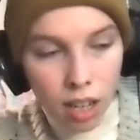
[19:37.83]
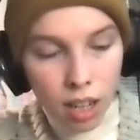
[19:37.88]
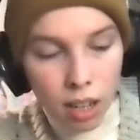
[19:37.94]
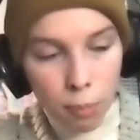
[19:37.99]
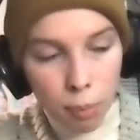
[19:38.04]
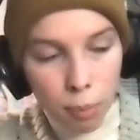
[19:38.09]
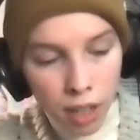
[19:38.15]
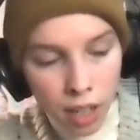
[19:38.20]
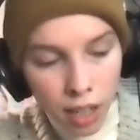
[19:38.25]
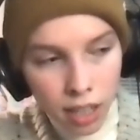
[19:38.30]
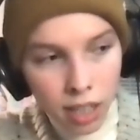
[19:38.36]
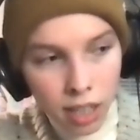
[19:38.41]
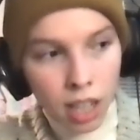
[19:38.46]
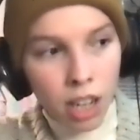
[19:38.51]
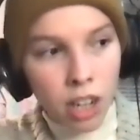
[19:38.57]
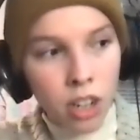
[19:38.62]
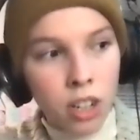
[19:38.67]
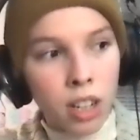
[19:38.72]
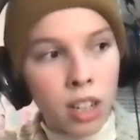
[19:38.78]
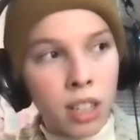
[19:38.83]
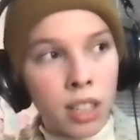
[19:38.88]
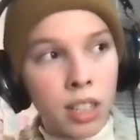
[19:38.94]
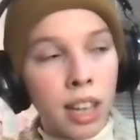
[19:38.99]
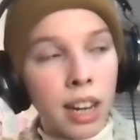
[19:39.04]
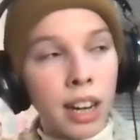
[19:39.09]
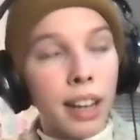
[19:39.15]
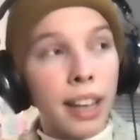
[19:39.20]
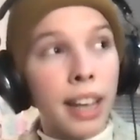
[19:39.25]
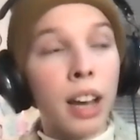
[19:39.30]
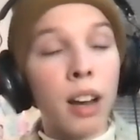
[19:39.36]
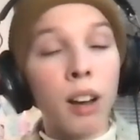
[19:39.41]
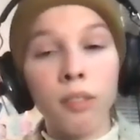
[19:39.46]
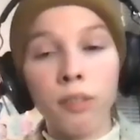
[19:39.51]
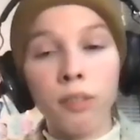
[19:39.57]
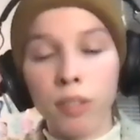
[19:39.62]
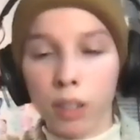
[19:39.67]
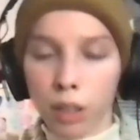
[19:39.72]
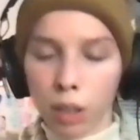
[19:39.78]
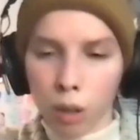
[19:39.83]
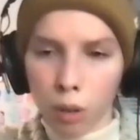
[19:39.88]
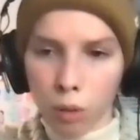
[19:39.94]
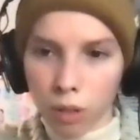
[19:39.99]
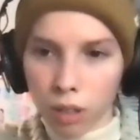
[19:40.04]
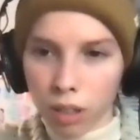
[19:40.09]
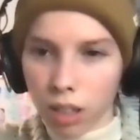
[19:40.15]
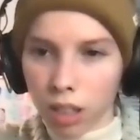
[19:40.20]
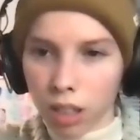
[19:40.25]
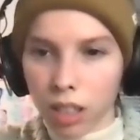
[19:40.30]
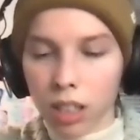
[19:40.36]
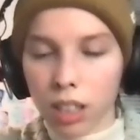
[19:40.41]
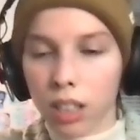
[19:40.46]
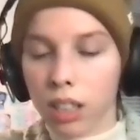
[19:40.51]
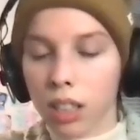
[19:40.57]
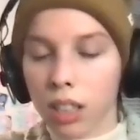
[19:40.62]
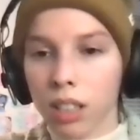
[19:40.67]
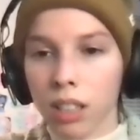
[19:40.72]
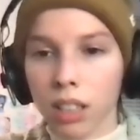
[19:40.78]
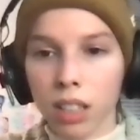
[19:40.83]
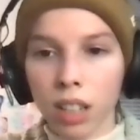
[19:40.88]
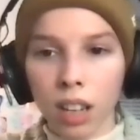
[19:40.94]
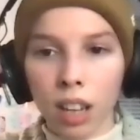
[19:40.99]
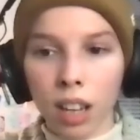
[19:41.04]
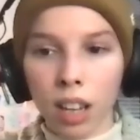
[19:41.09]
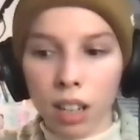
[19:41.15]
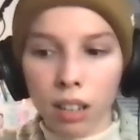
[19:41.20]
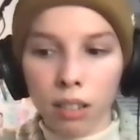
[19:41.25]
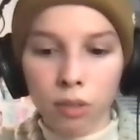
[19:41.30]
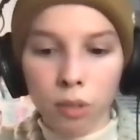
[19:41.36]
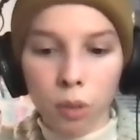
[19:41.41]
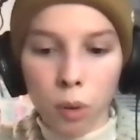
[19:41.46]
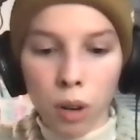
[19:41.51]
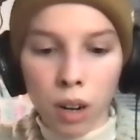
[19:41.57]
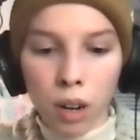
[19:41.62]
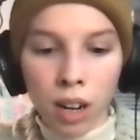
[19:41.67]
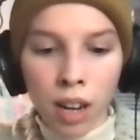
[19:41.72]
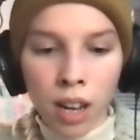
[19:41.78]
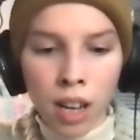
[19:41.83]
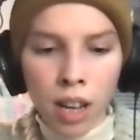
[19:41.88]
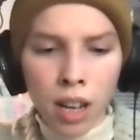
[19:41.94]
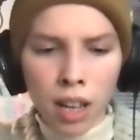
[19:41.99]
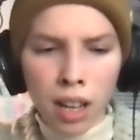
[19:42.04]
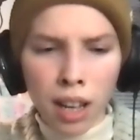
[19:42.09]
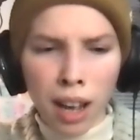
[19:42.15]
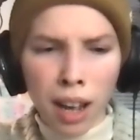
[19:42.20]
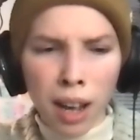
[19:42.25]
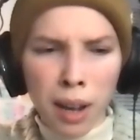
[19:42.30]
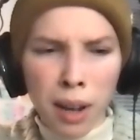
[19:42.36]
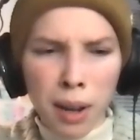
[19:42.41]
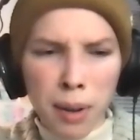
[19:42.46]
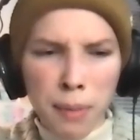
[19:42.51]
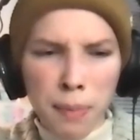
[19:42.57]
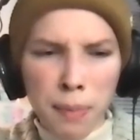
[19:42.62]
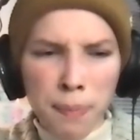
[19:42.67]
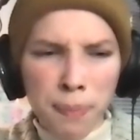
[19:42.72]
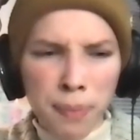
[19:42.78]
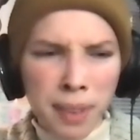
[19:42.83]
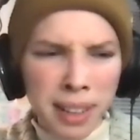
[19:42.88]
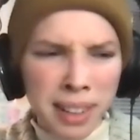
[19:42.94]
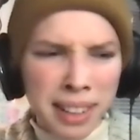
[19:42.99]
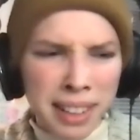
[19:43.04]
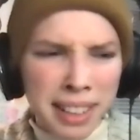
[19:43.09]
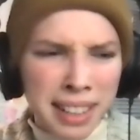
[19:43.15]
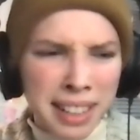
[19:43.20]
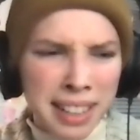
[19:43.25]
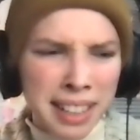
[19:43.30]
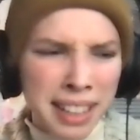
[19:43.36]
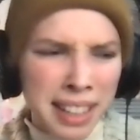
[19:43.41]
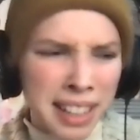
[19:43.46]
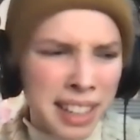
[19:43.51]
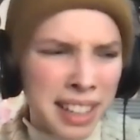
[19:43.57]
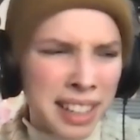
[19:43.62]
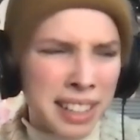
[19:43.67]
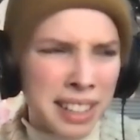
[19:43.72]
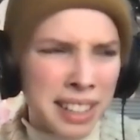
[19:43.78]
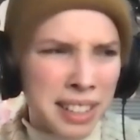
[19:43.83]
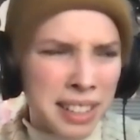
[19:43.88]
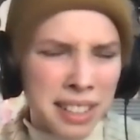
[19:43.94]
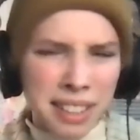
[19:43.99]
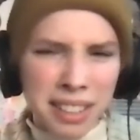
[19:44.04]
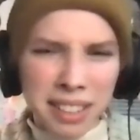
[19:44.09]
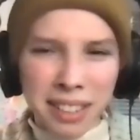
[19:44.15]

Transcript: pronunciations that account for tone slurs and for like just